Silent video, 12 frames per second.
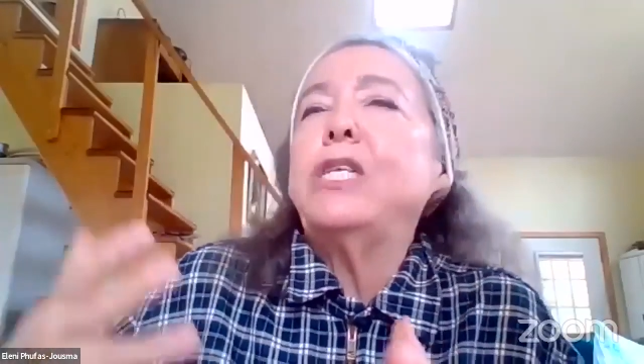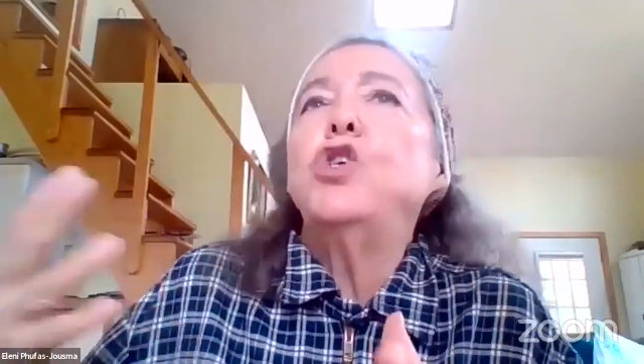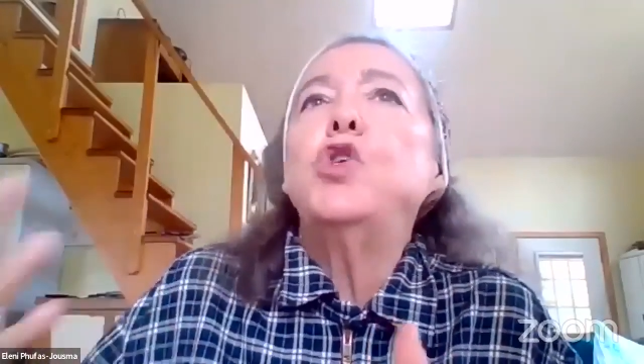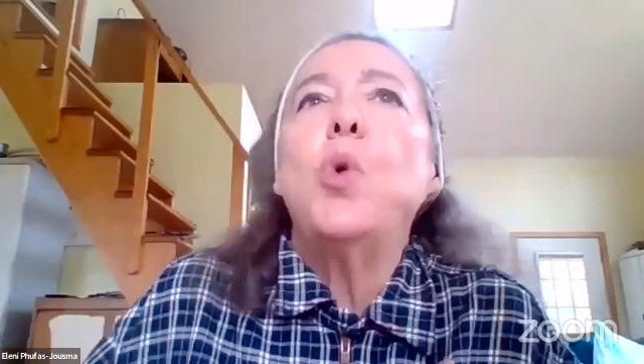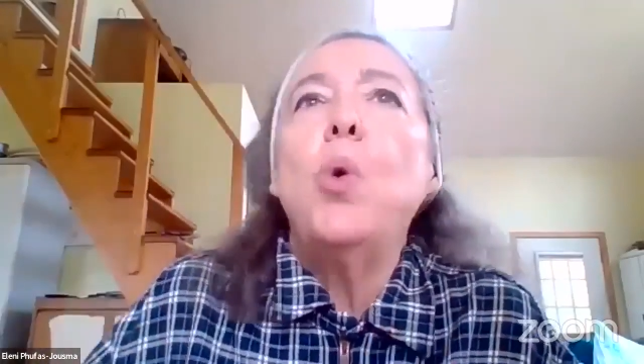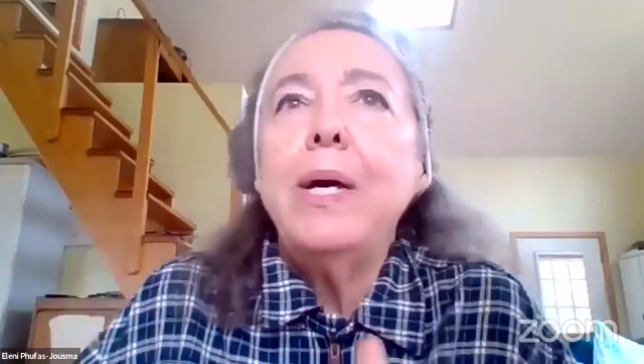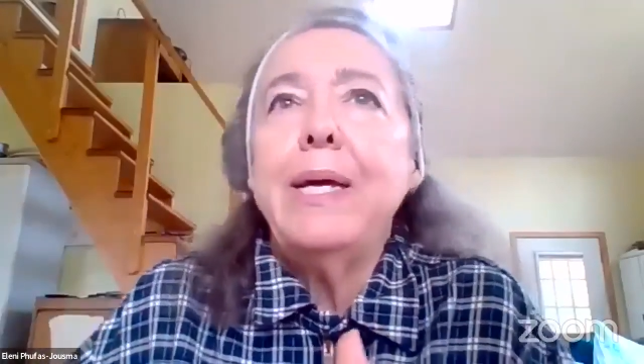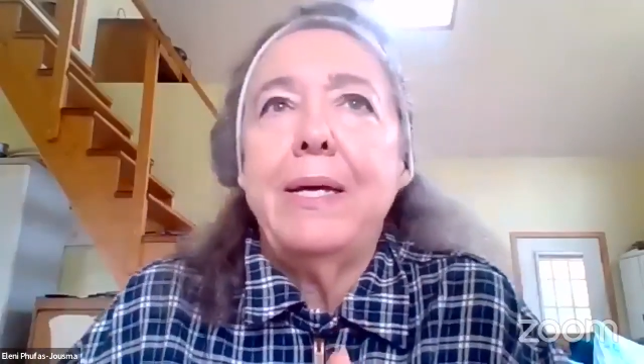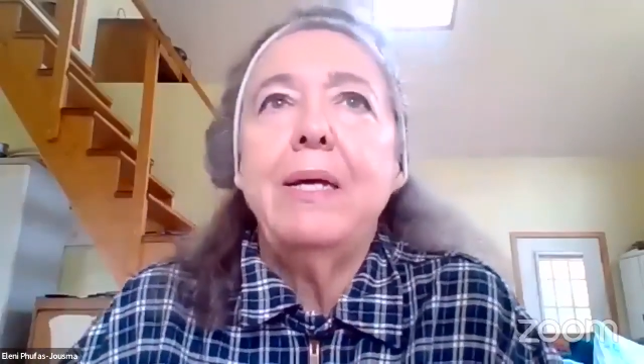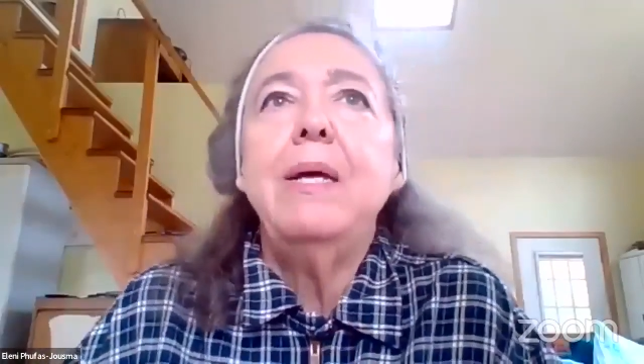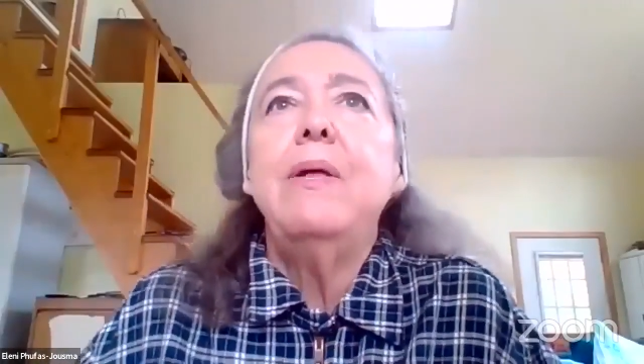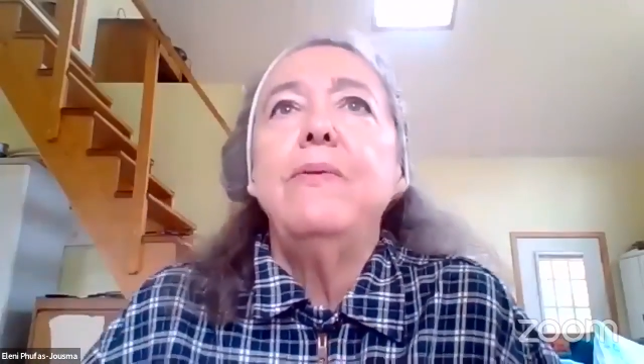
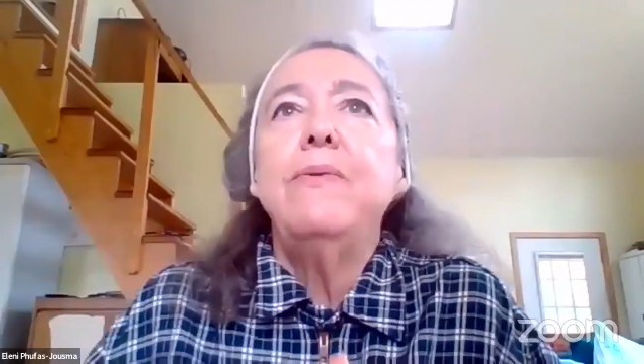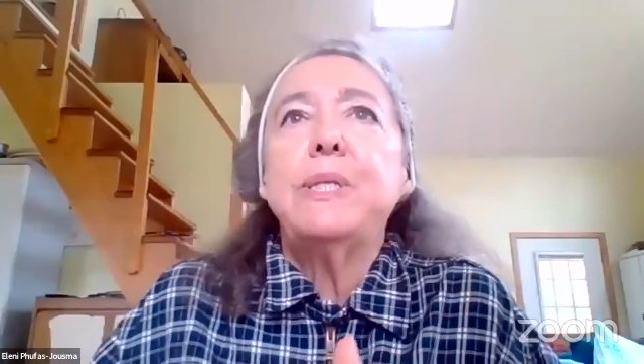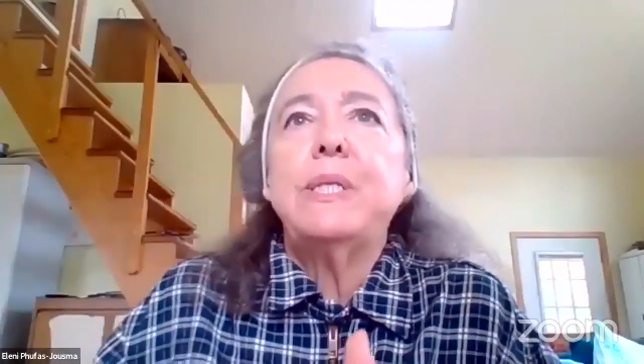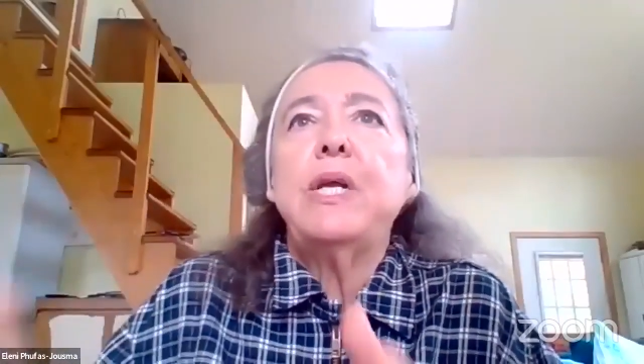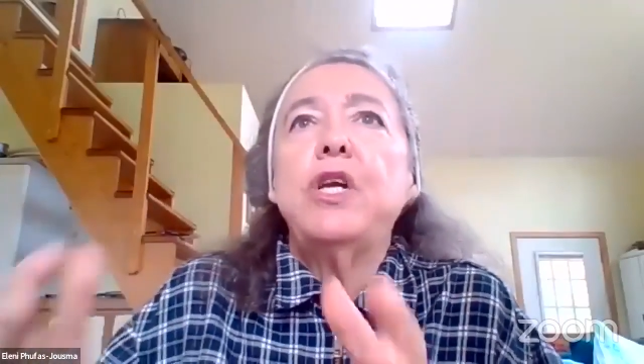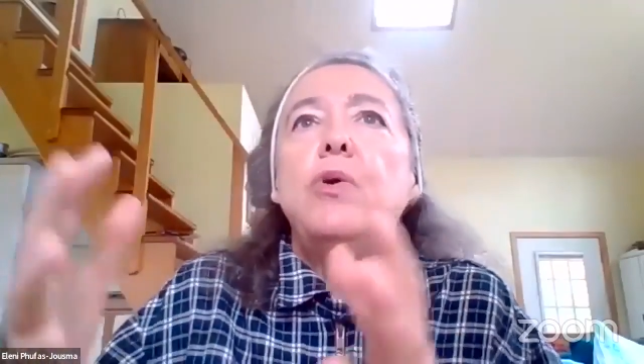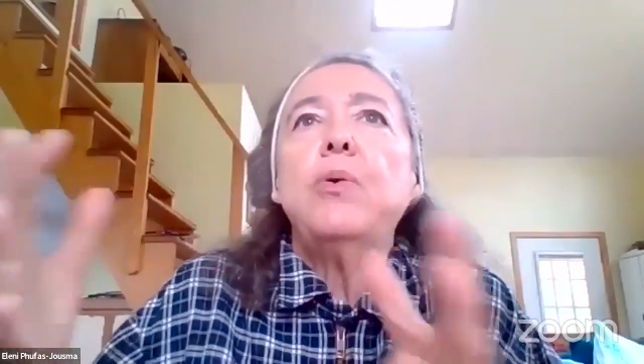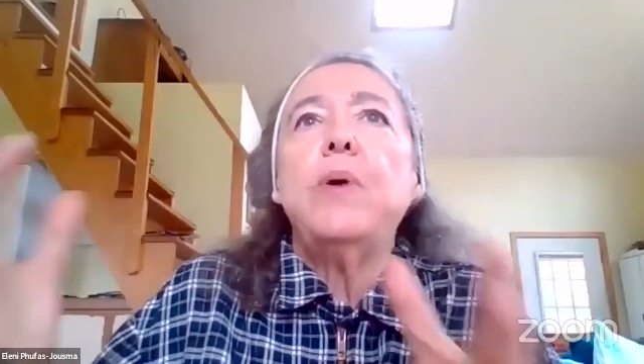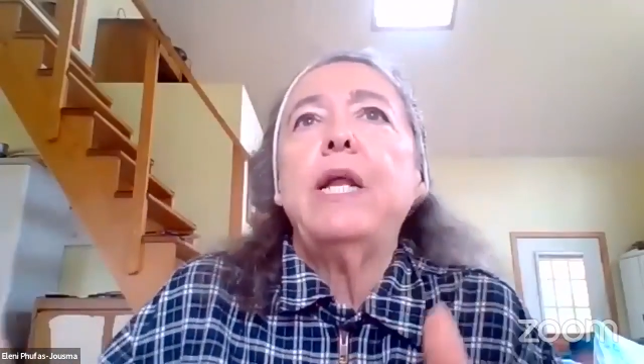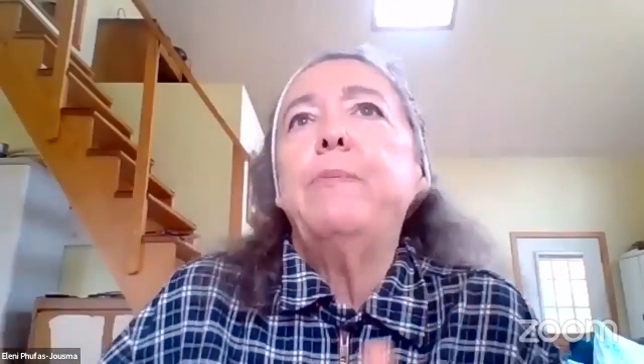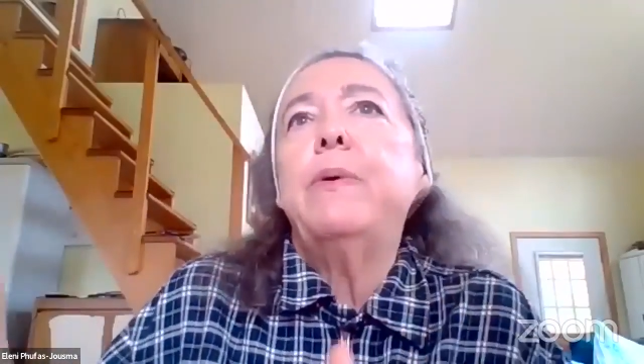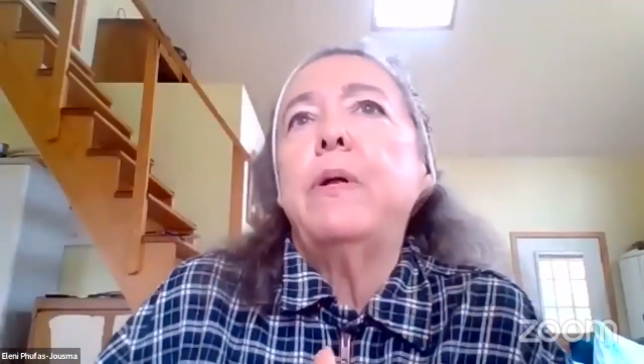enjoying this
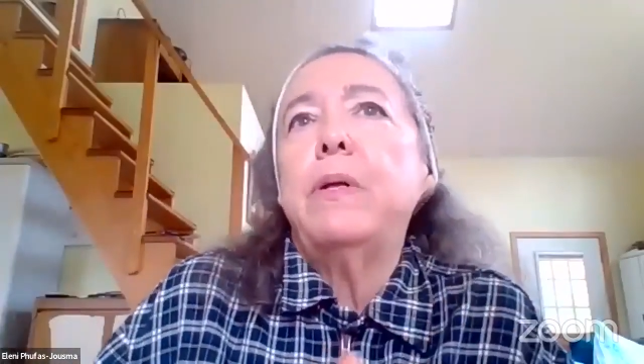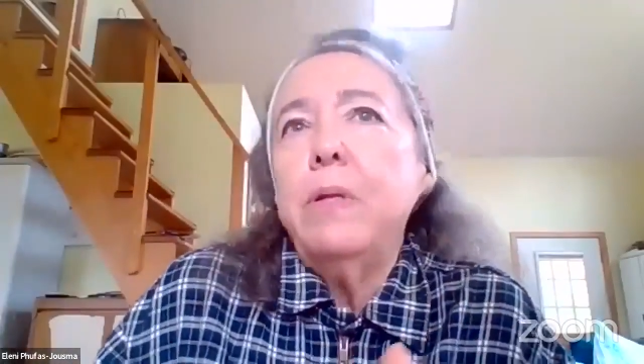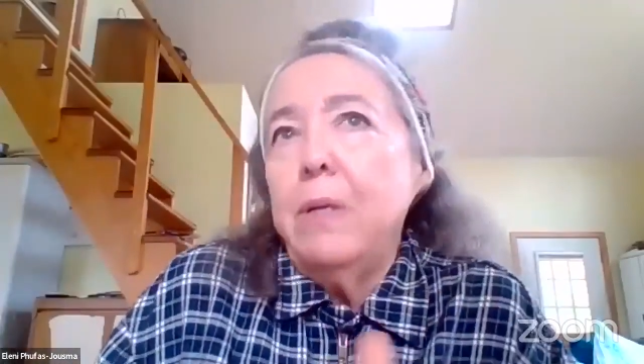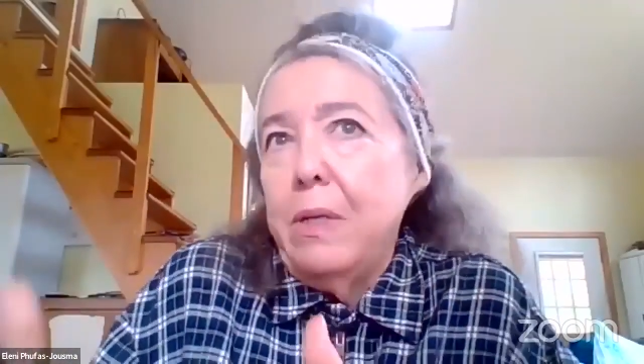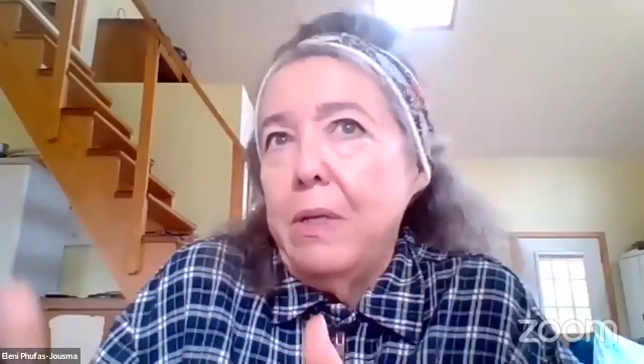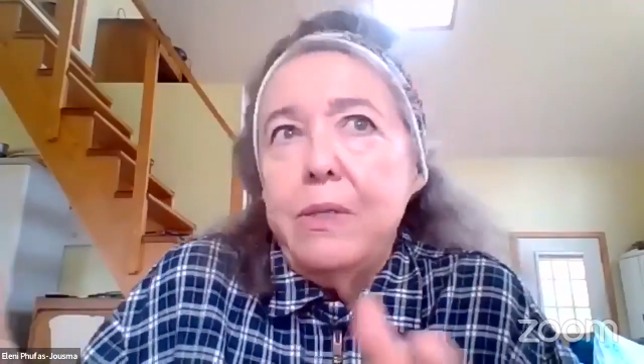incredible